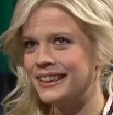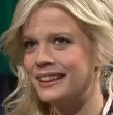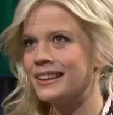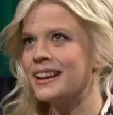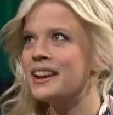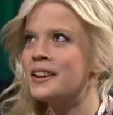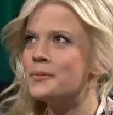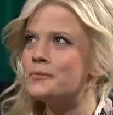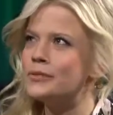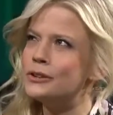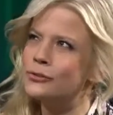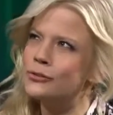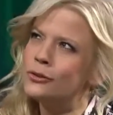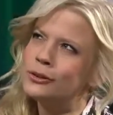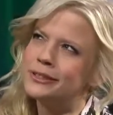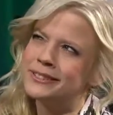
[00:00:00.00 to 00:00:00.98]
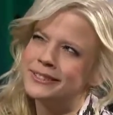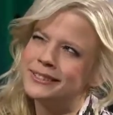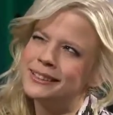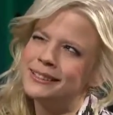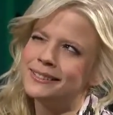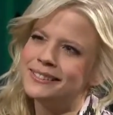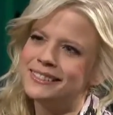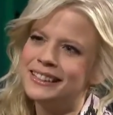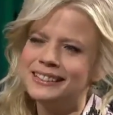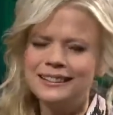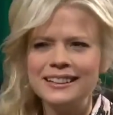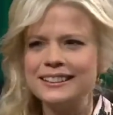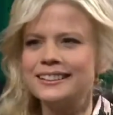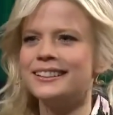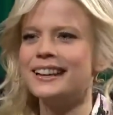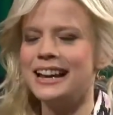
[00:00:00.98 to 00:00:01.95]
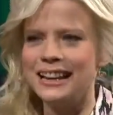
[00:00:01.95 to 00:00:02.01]
savannah as well.
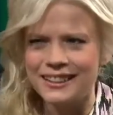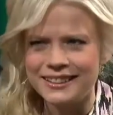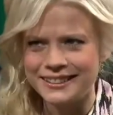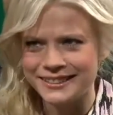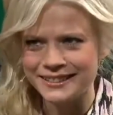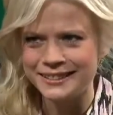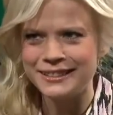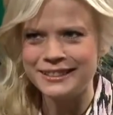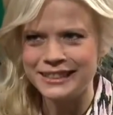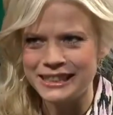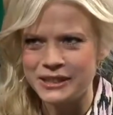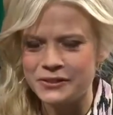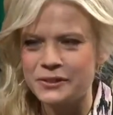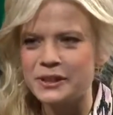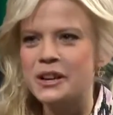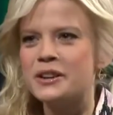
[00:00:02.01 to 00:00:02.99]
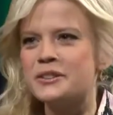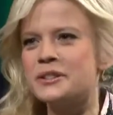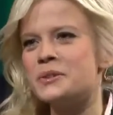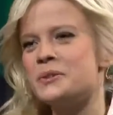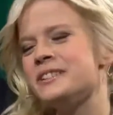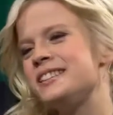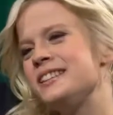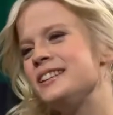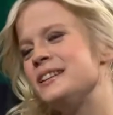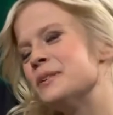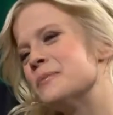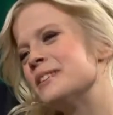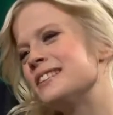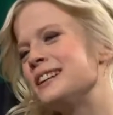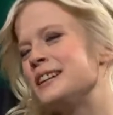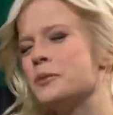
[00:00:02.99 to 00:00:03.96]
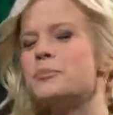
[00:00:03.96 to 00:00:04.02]
So we could see
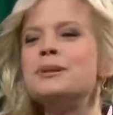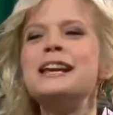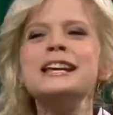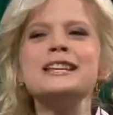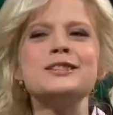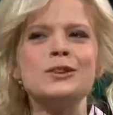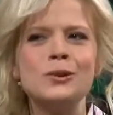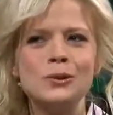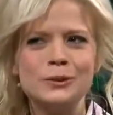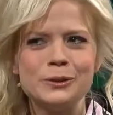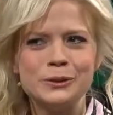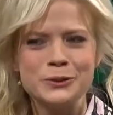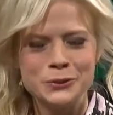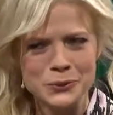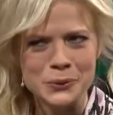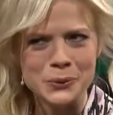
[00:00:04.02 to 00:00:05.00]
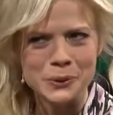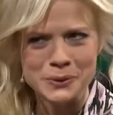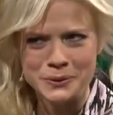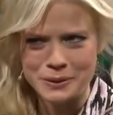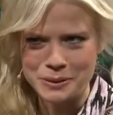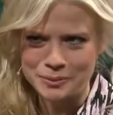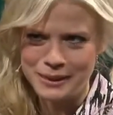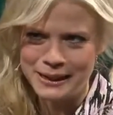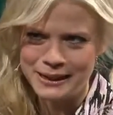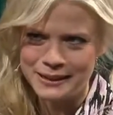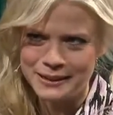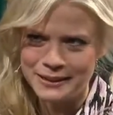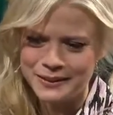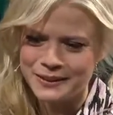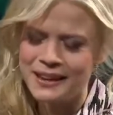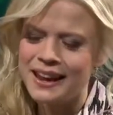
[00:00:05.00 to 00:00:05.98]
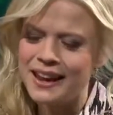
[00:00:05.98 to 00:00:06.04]
one of these biomes being updated in
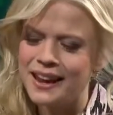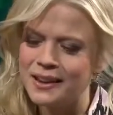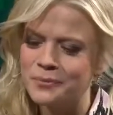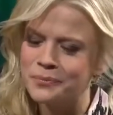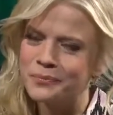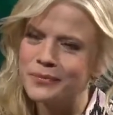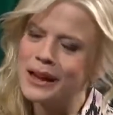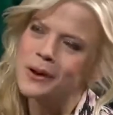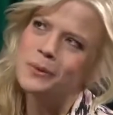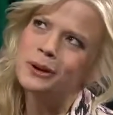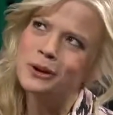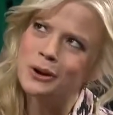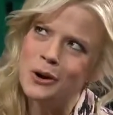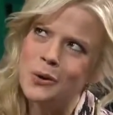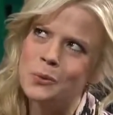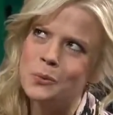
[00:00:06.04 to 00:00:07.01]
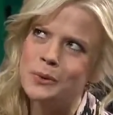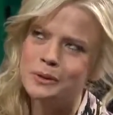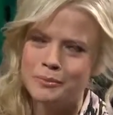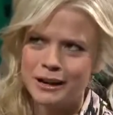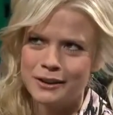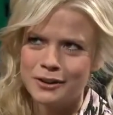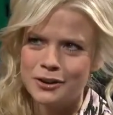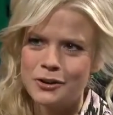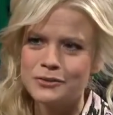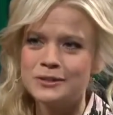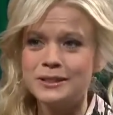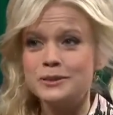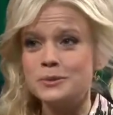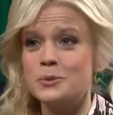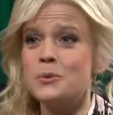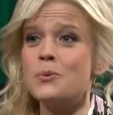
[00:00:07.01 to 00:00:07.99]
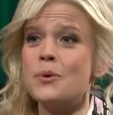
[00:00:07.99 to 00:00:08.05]
1.20, but who knows? Who knows?
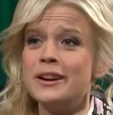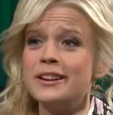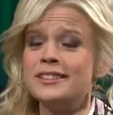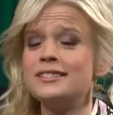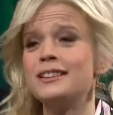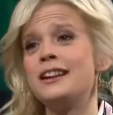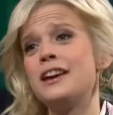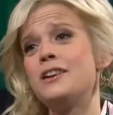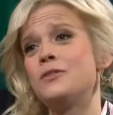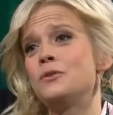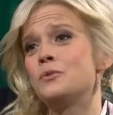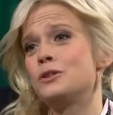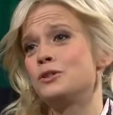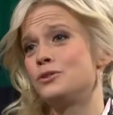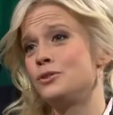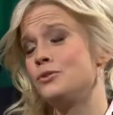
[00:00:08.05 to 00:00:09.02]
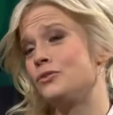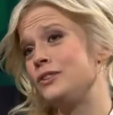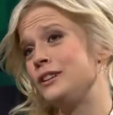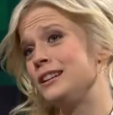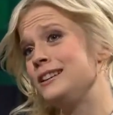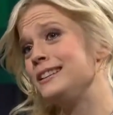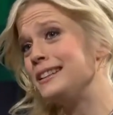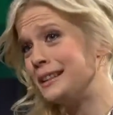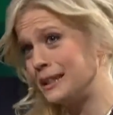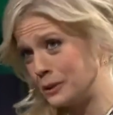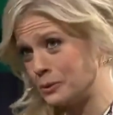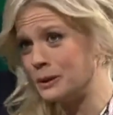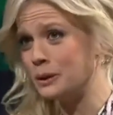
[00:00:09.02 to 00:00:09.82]
And now